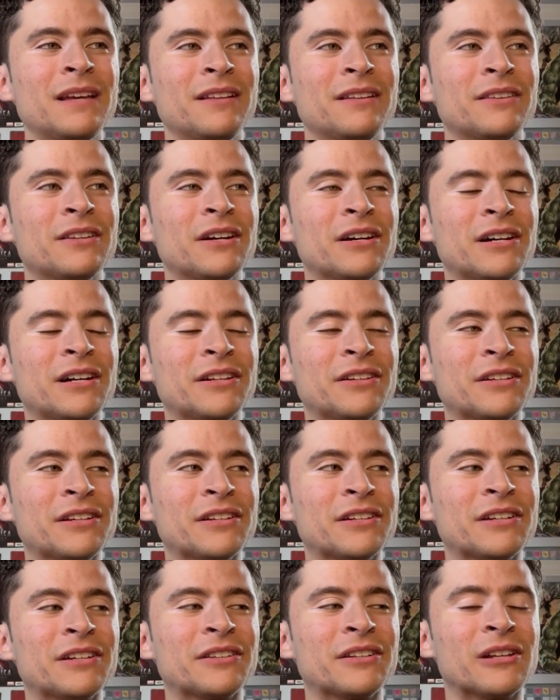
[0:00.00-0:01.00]

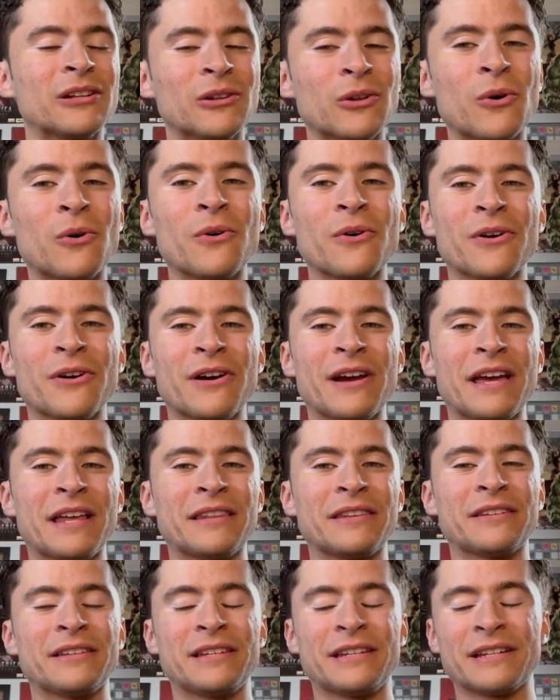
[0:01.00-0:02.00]
lore
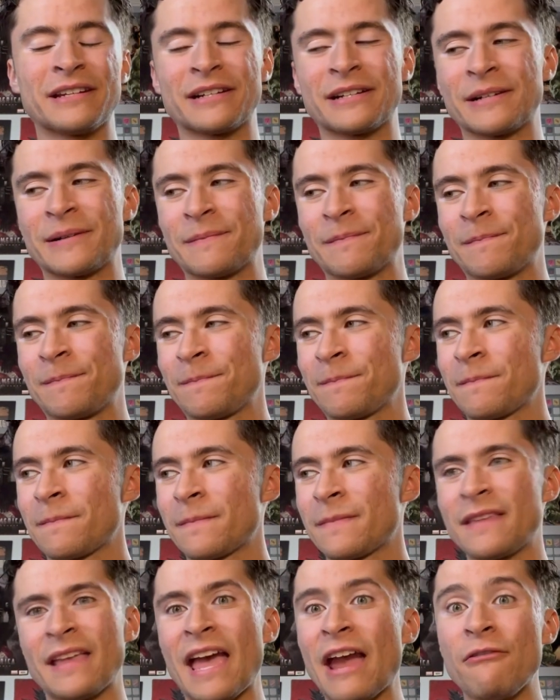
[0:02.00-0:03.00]
and the
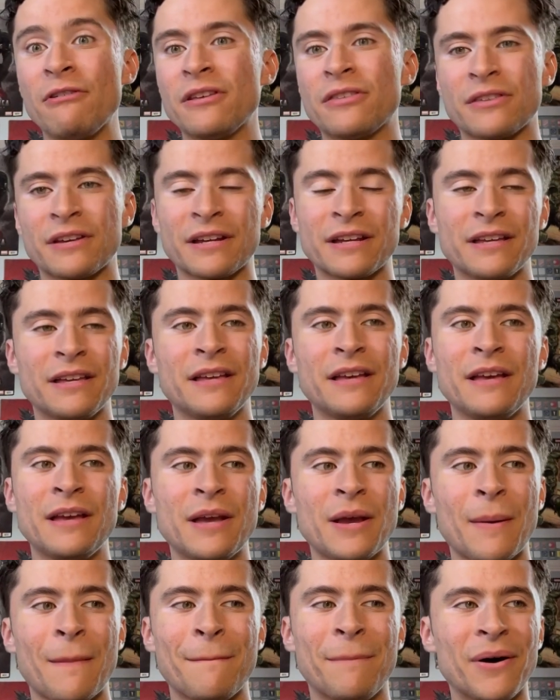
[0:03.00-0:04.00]
everything.
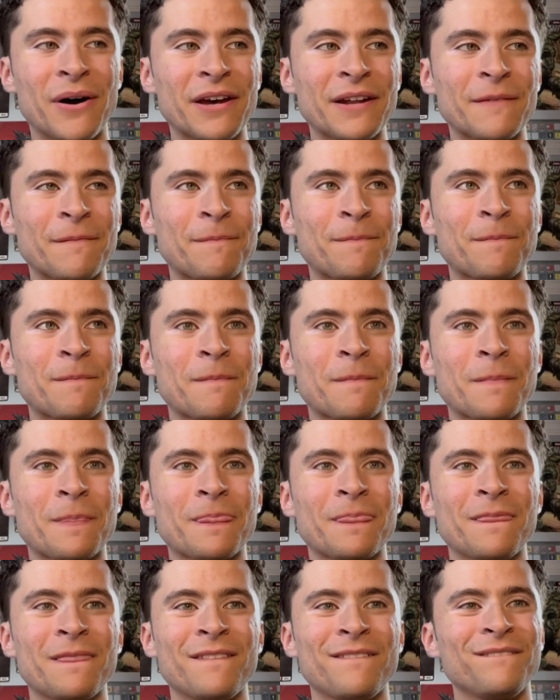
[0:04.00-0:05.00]
But,
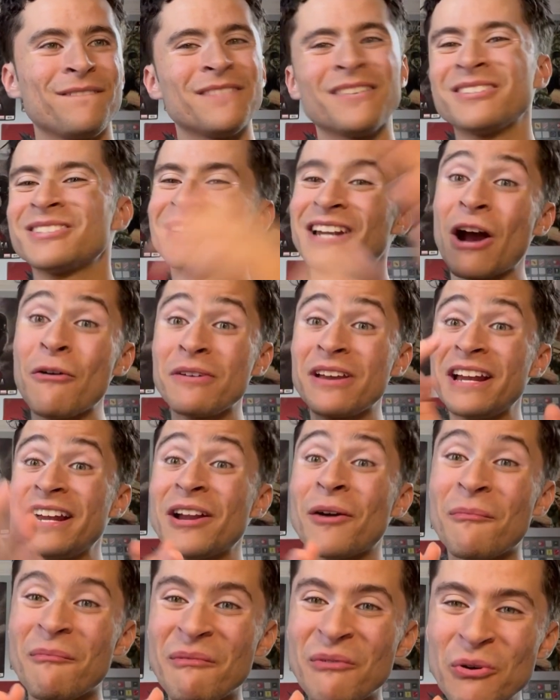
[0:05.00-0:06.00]
so now we're
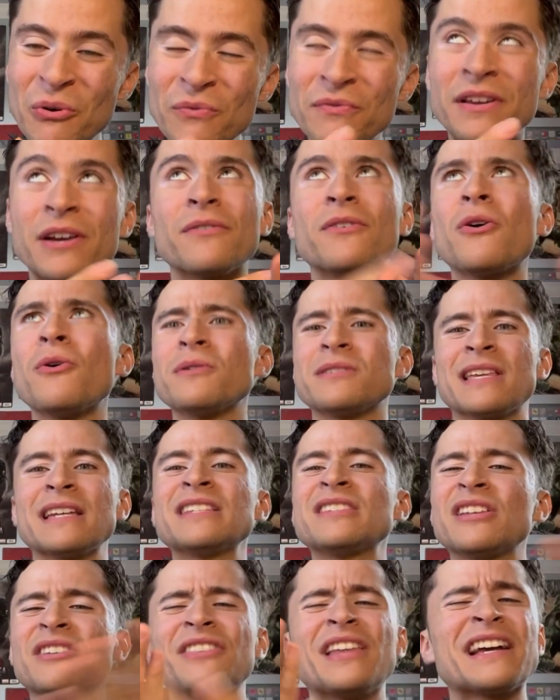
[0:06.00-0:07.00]
getting a movie. Of course, that's
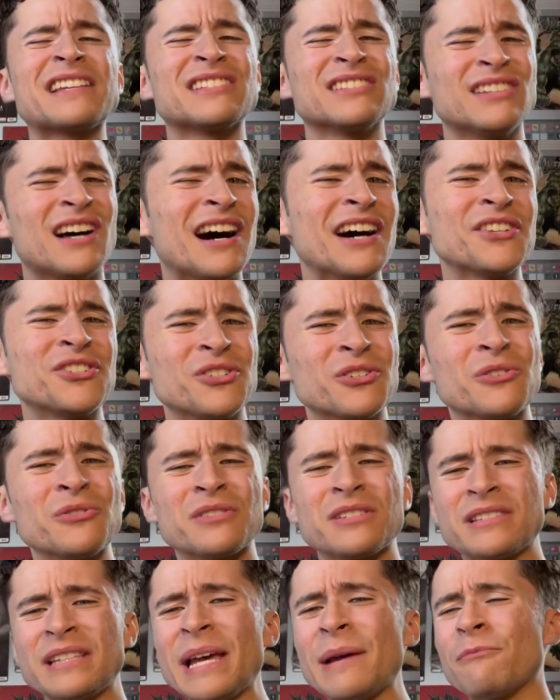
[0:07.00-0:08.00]
the next logical
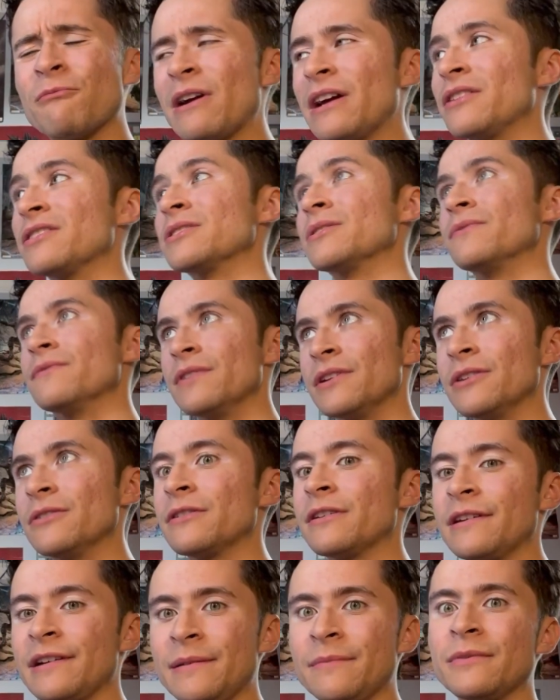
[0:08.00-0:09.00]
step, right? There's a video
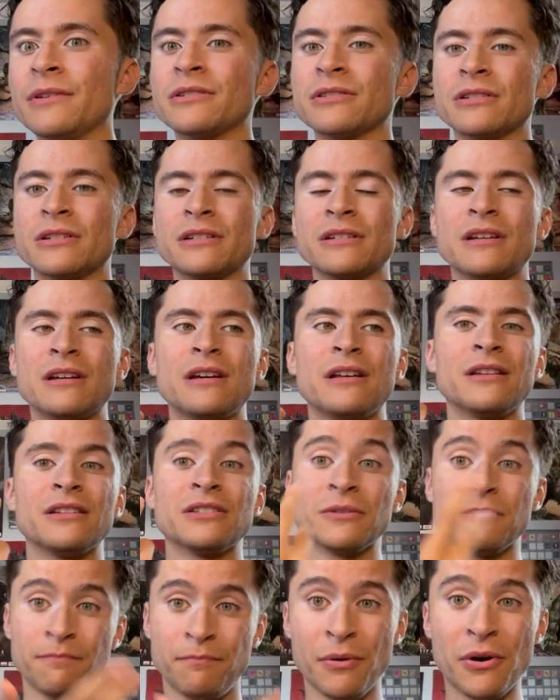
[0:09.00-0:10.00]
game, there's a
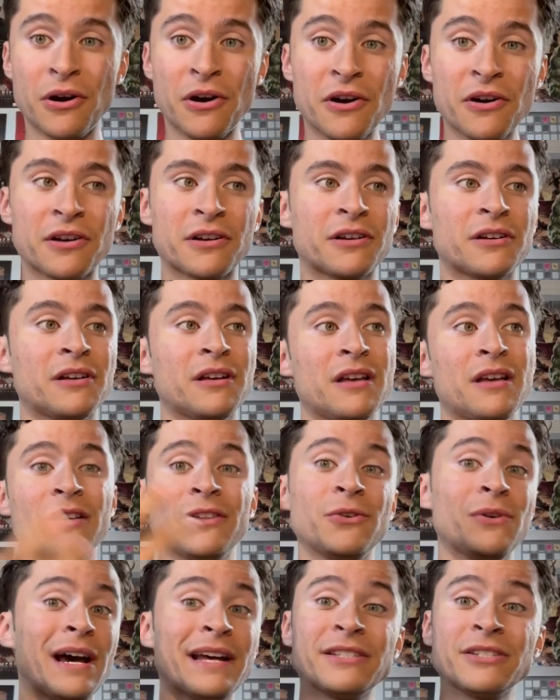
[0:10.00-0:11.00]
book.
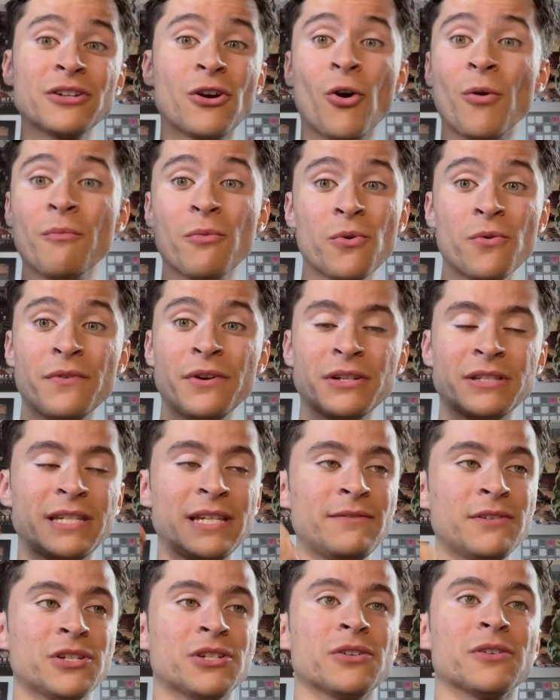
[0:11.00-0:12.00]
You had to go movie or
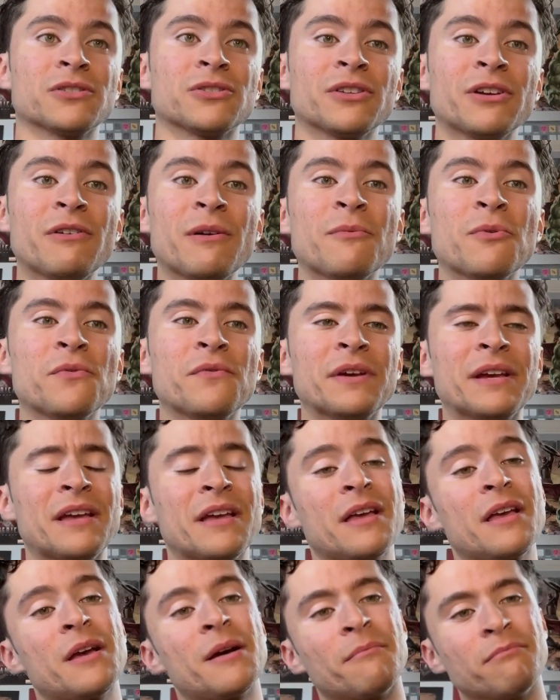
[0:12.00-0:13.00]
TV show. So they went movie.
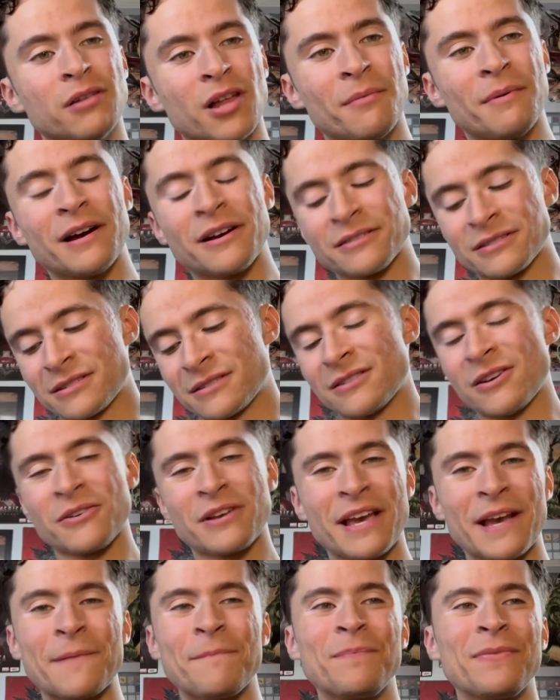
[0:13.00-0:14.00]
Blumhouse,
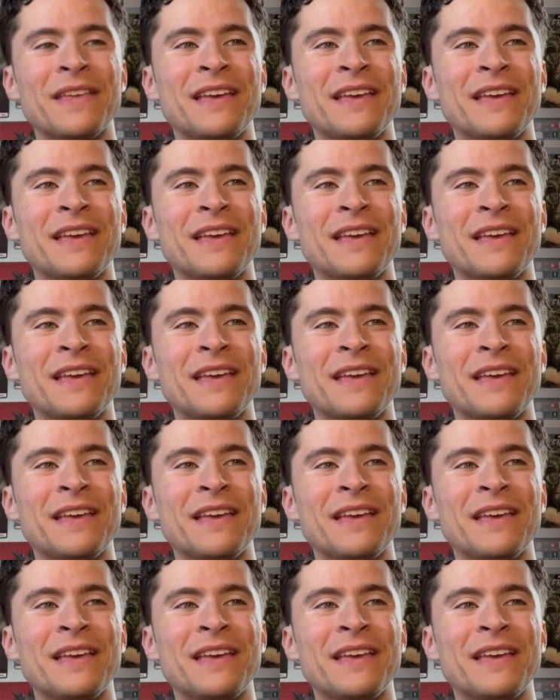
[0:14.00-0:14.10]
okay.